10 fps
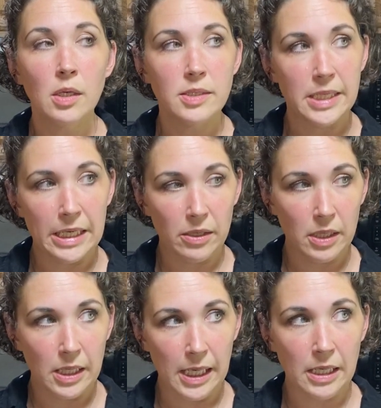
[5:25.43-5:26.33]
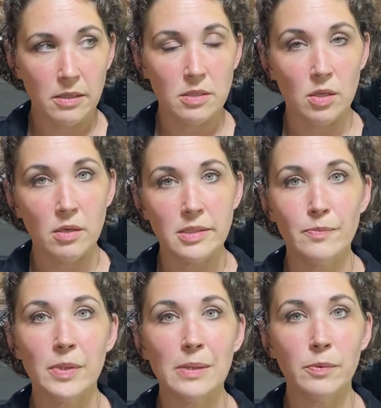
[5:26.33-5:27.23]
Dairy can stall
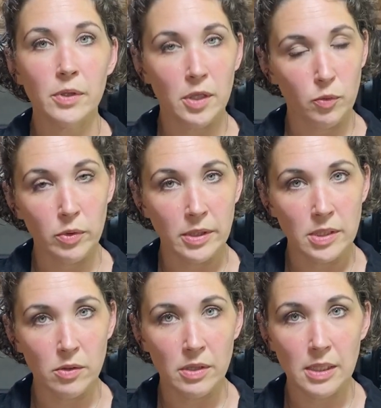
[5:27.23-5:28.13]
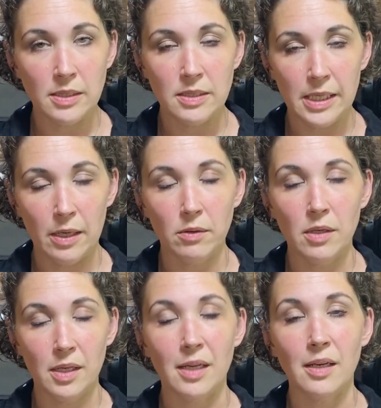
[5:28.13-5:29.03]
some people. It can really slow things down.
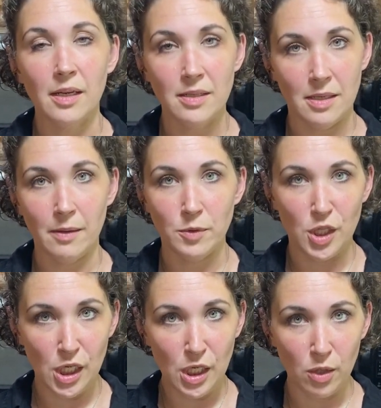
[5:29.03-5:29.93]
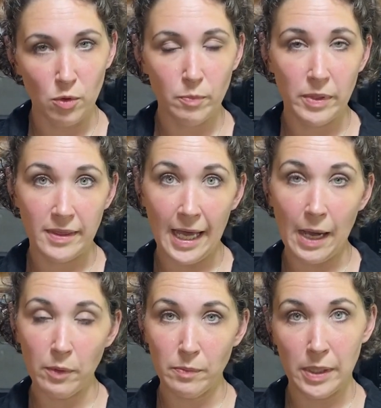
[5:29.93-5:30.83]
It is up to you. But
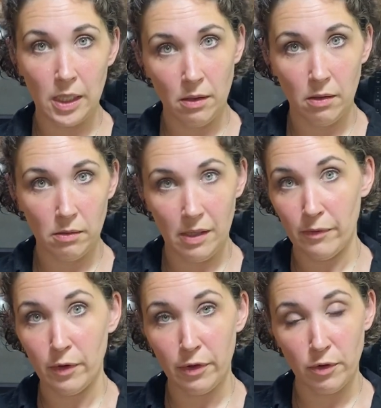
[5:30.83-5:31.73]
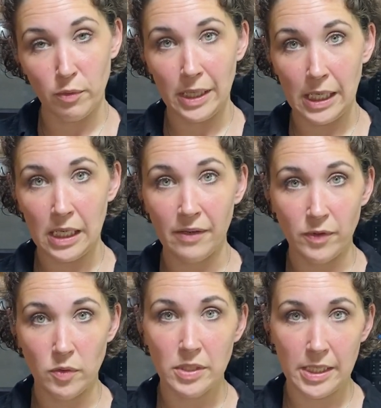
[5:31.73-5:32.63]
that would be on level 3
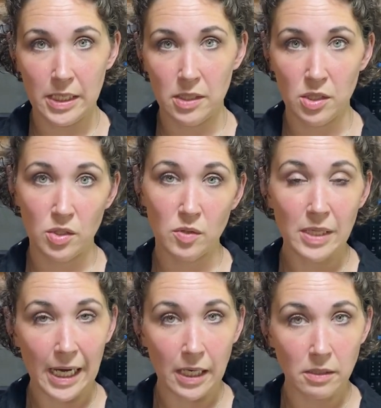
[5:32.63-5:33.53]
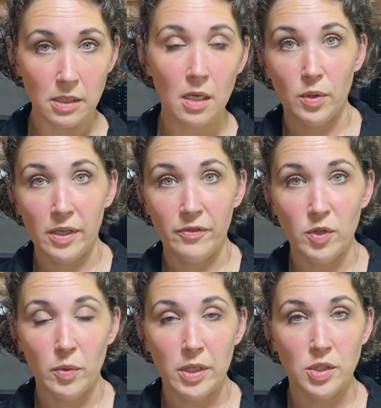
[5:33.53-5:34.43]
if you decided to do that. If
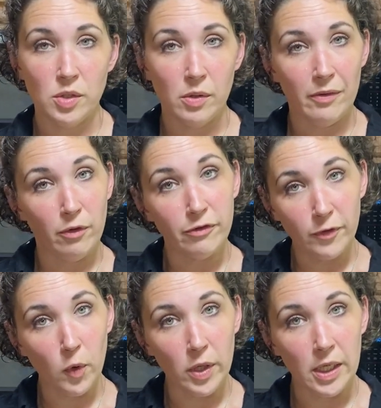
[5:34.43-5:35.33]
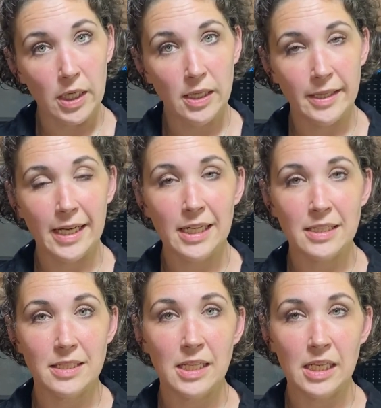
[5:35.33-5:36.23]
you want to do level 4, that
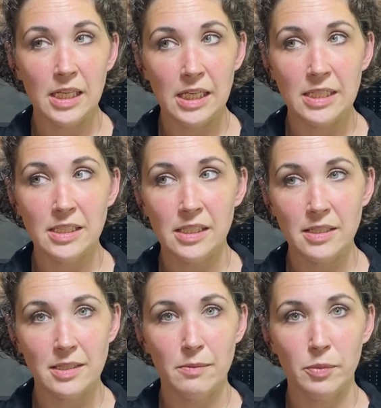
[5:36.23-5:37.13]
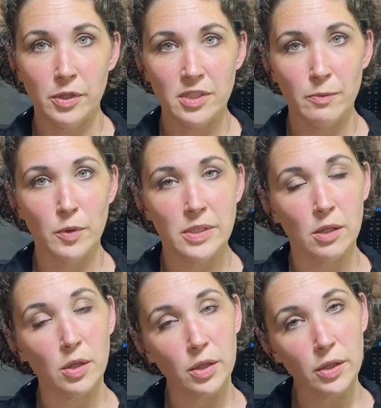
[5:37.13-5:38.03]
is the easiest, simplest, most
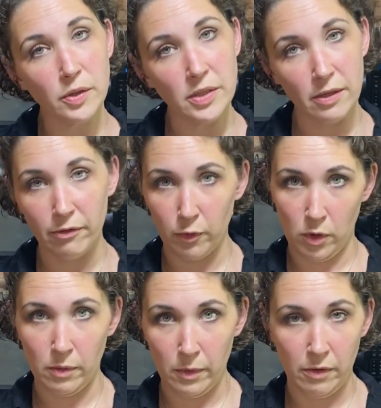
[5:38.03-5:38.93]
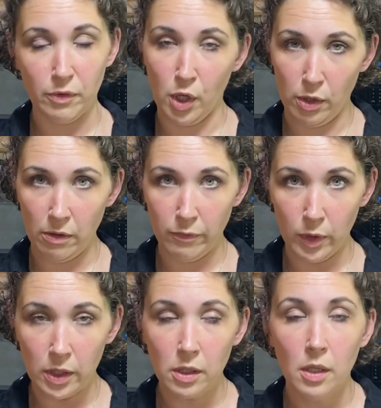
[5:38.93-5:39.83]
inclusive form of carnivore.